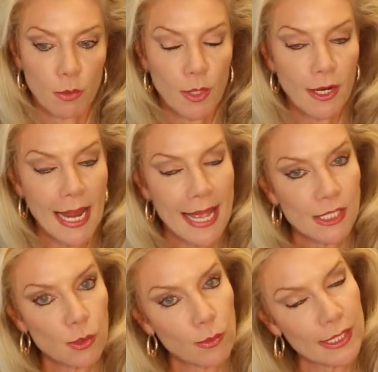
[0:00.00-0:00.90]

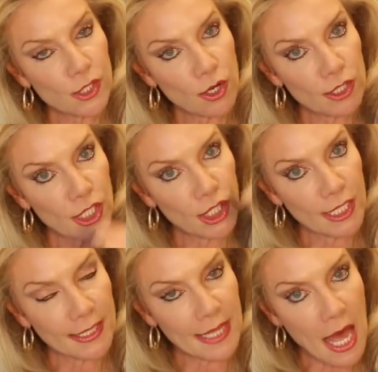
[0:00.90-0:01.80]
Whereas when we start to
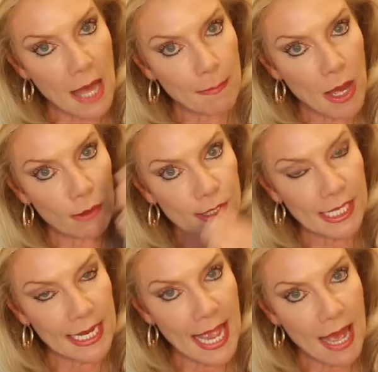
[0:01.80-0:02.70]
look at the
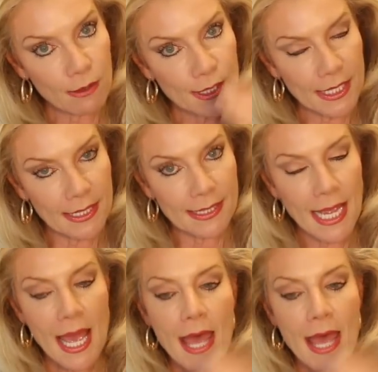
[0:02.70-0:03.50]
opposing houses,